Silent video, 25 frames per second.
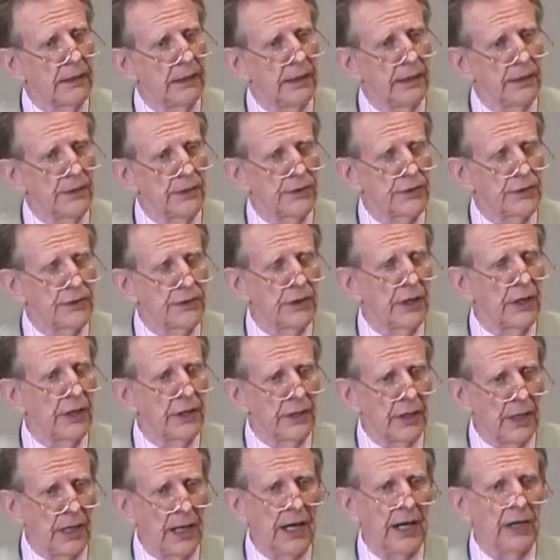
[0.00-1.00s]
his
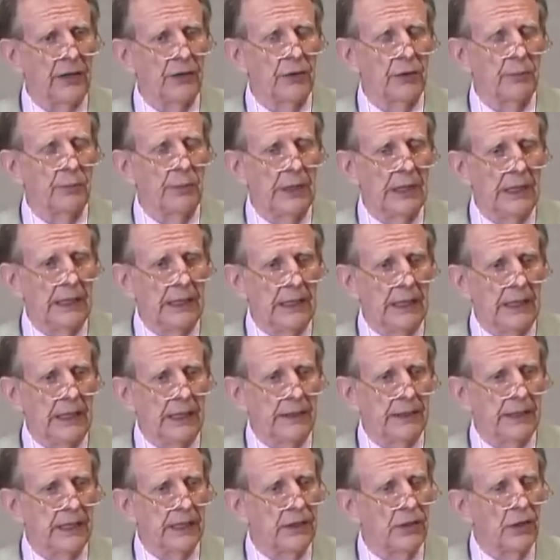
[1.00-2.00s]
son Hyrum
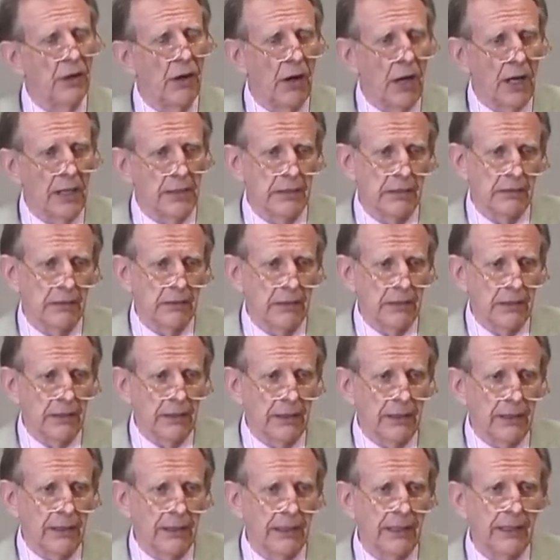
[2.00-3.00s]
did not
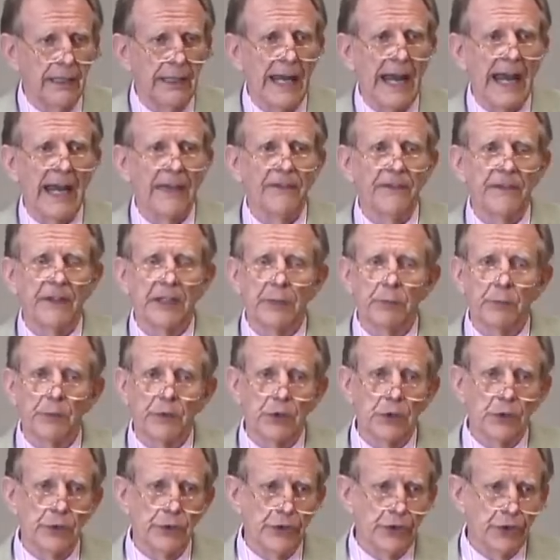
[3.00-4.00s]
laugh
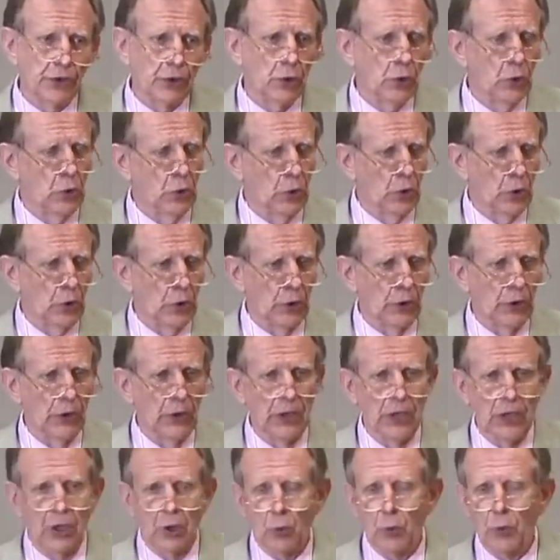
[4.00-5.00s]
him to scorn
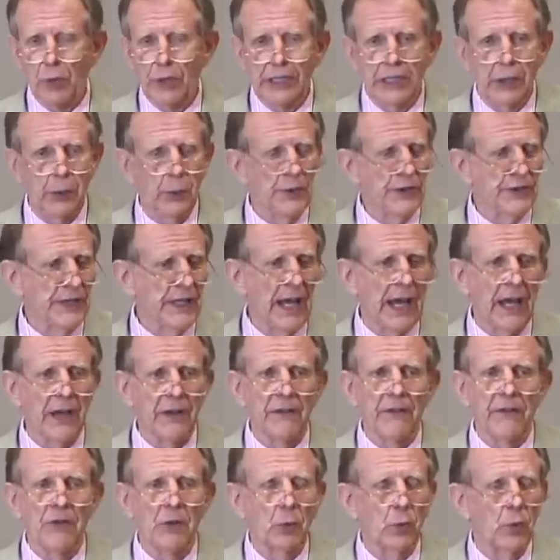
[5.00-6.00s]
when he was
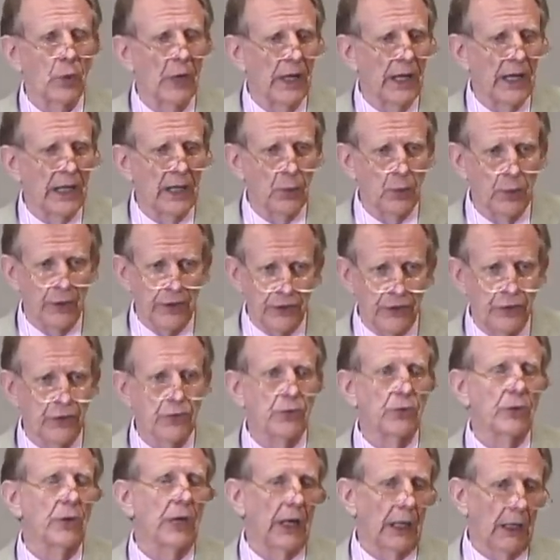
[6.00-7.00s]
out of the way with
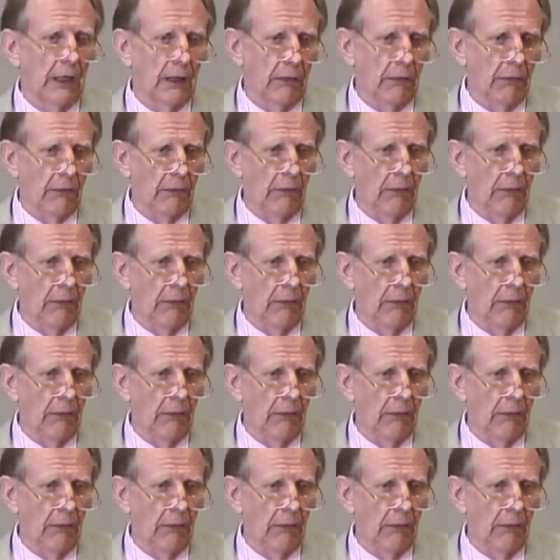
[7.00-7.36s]
drink.